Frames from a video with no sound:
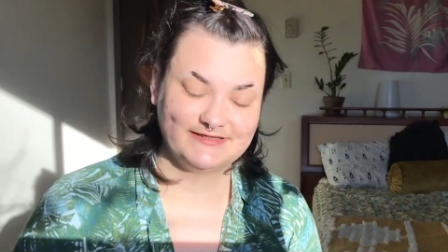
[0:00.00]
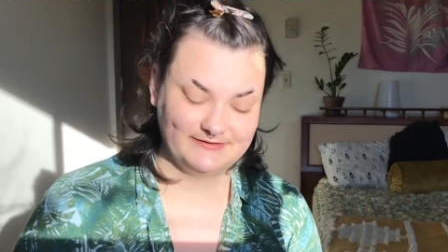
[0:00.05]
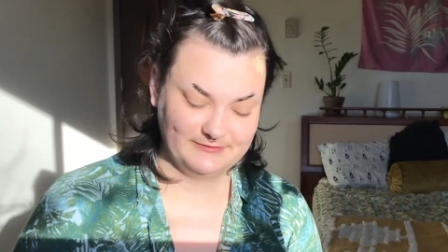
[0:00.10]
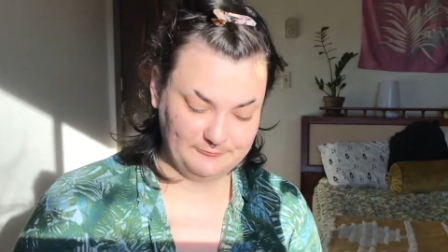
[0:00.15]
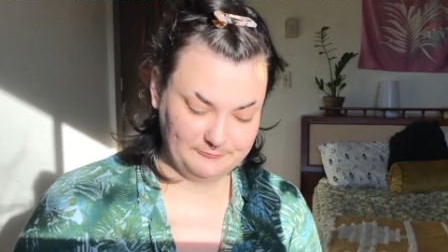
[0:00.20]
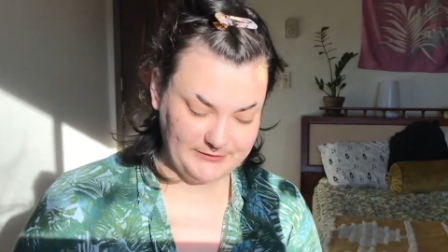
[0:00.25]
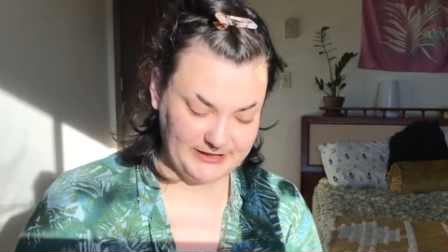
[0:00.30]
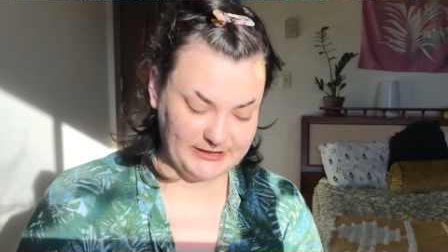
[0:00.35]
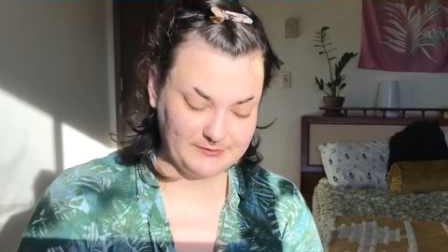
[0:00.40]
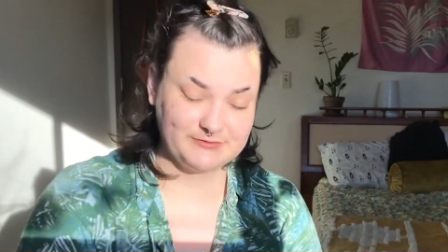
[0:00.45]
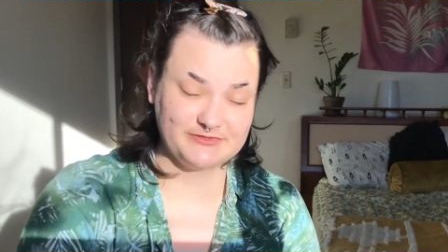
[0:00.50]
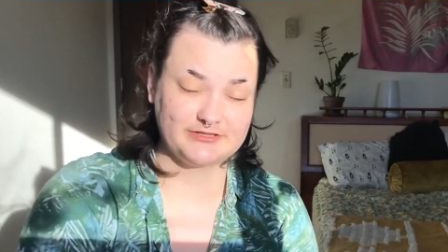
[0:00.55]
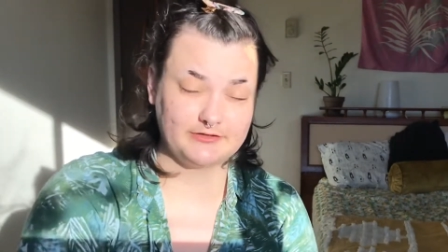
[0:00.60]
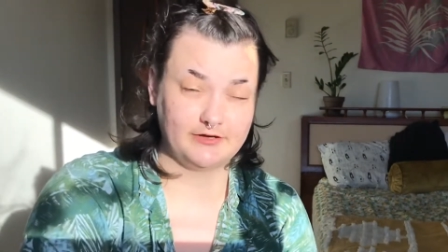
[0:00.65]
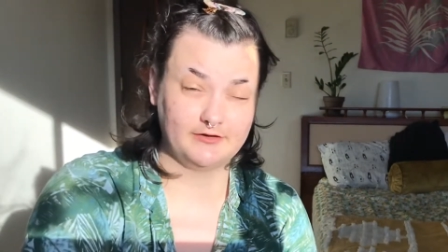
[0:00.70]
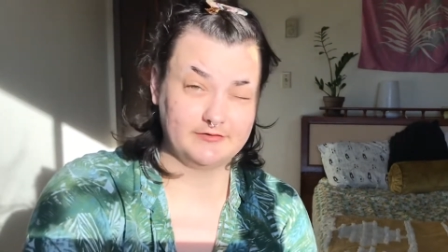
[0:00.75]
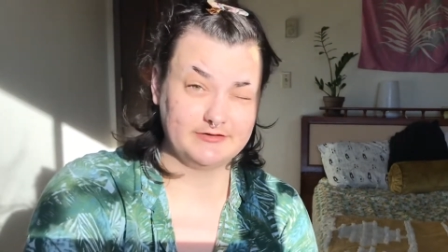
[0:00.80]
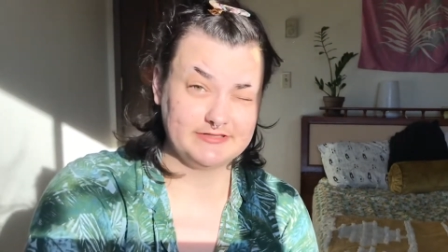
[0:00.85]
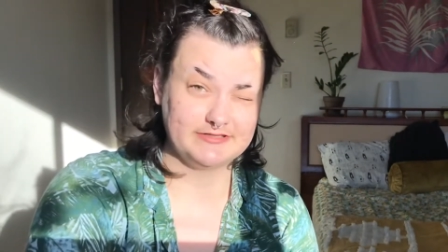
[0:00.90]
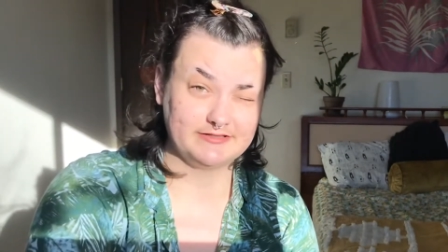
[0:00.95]
Makeup is
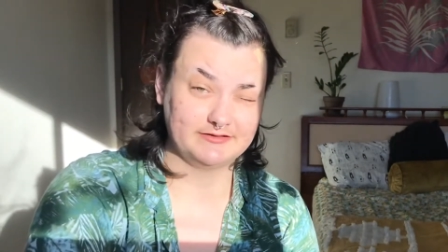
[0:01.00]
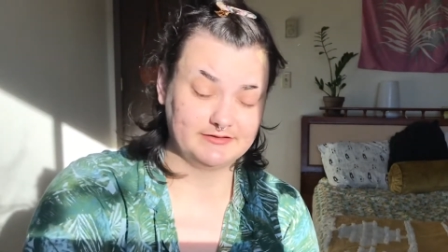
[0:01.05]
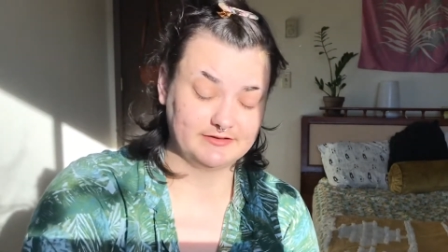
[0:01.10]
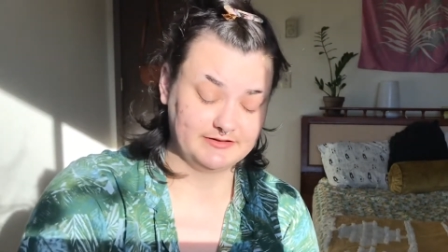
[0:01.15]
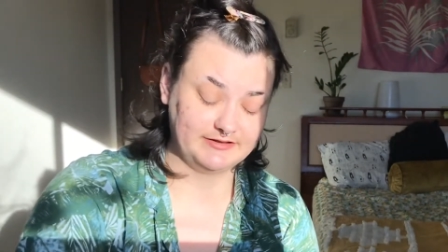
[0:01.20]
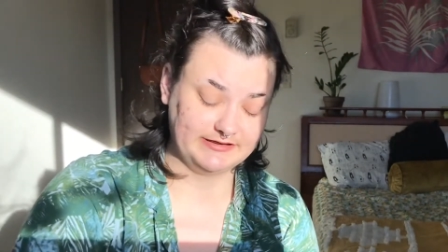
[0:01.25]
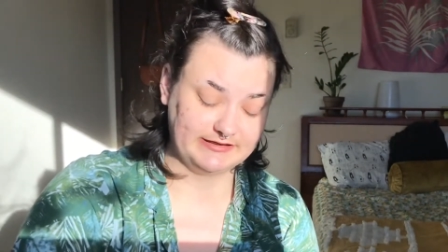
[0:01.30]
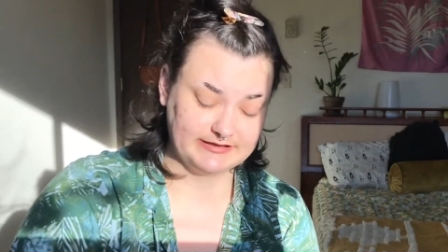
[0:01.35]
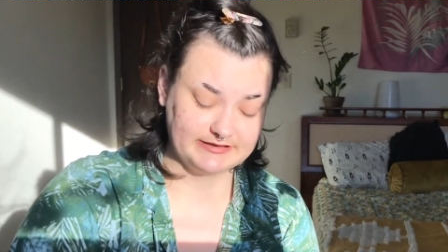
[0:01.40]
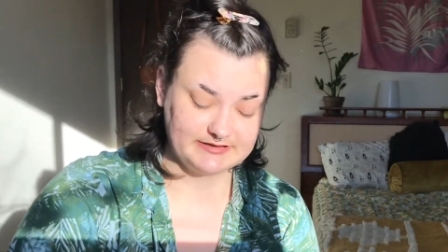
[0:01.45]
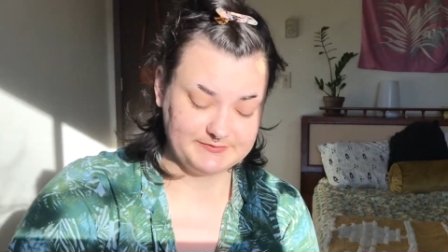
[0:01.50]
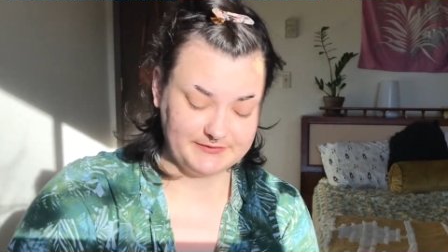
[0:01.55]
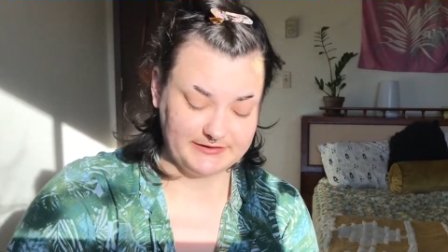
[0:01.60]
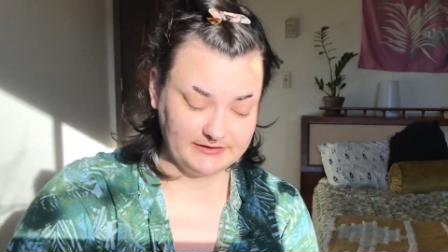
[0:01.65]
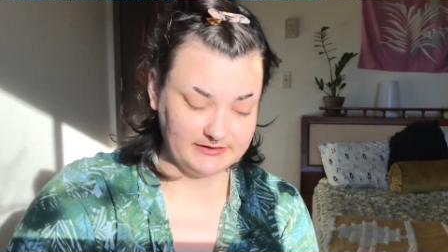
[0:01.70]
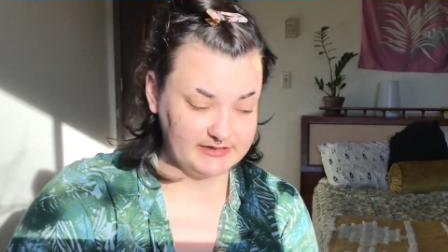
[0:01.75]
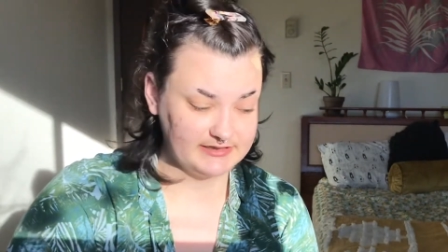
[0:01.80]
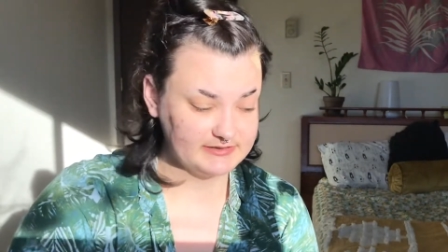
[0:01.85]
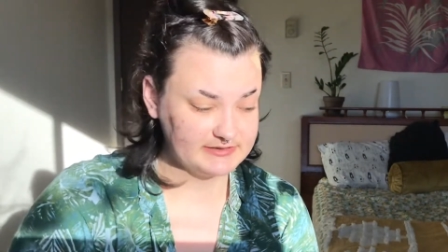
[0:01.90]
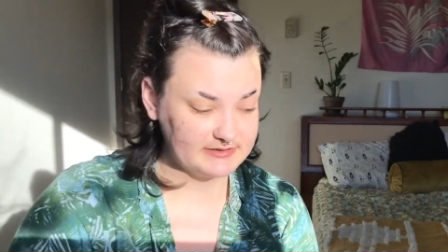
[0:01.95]
always a learning
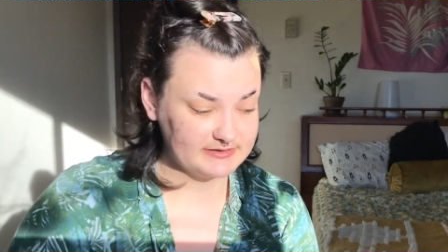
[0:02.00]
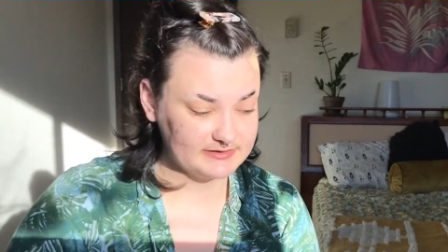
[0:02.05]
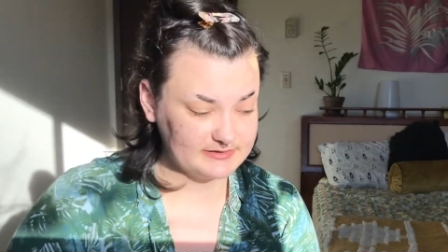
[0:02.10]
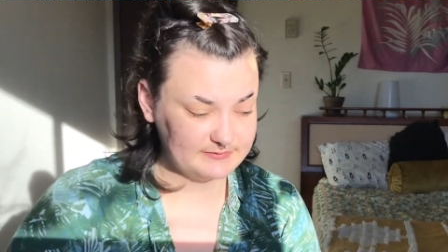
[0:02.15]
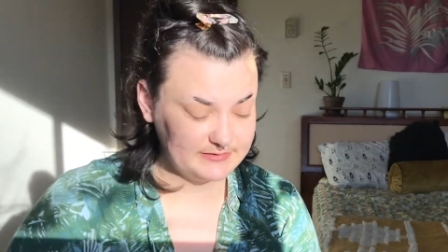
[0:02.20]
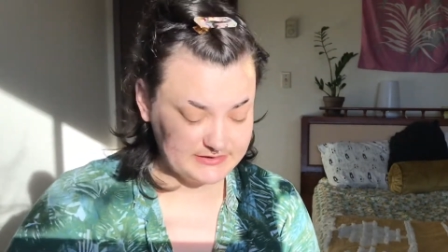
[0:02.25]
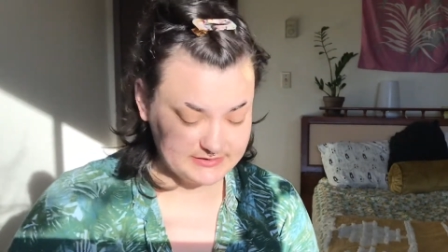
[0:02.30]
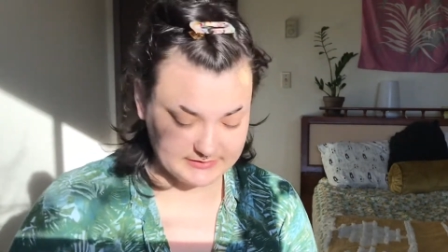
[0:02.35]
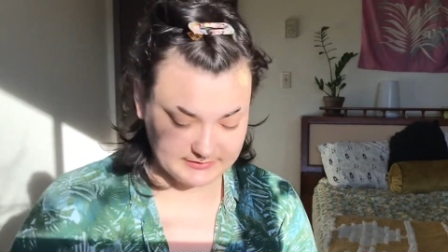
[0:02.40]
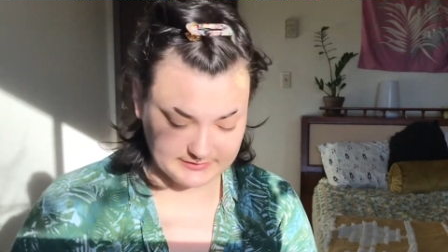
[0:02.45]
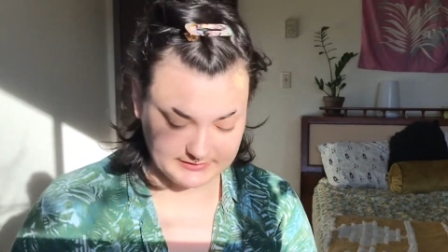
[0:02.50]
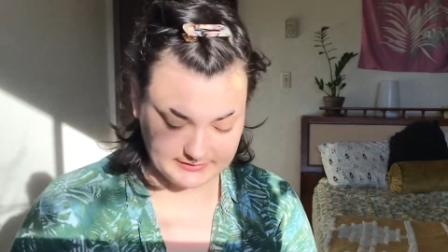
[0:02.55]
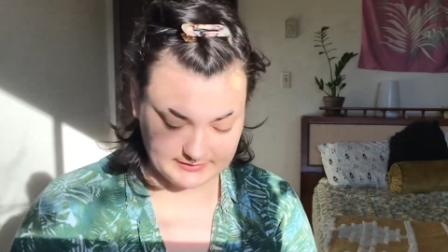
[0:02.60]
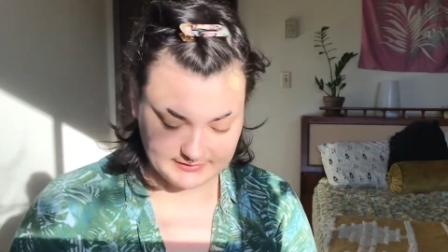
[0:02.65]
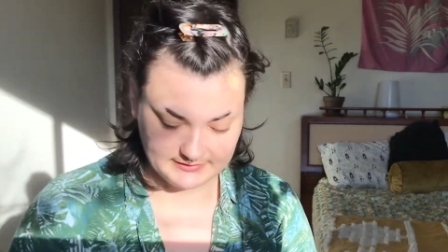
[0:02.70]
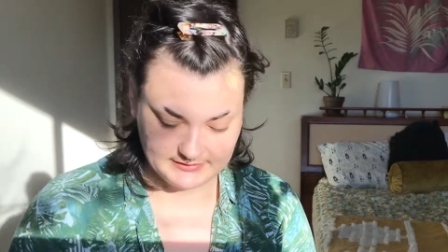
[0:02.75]
experience, especially